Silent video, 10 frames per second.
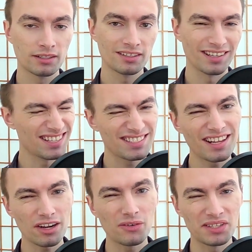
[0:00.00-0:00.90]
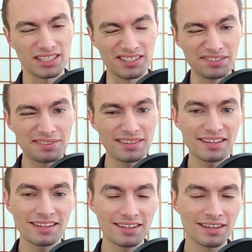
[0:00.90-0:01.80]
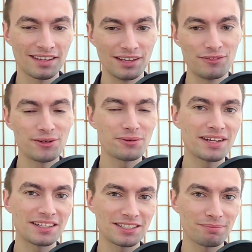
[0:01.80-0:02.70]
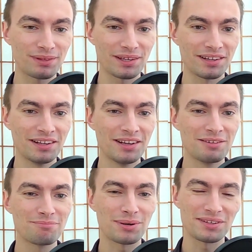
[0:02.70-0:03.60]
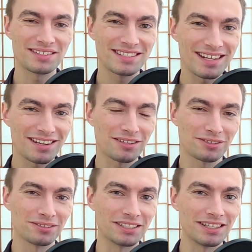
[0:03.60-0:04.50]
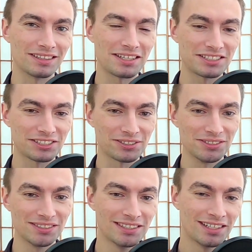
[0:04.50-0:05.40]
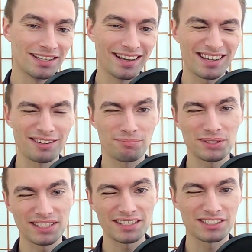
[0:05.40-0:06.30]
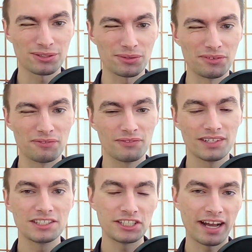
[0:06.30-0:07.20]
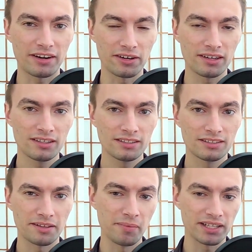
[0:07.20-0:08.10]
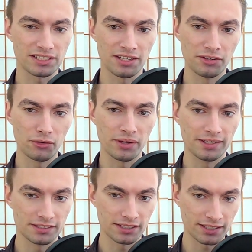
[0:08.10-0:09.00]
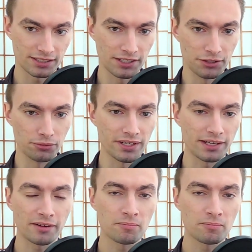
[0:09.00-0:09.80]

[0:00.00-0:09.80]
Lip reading: It's not always a good thing. If you're reading something particularly illogical, it can present a sort of chatter that makes it annoying to continue reading.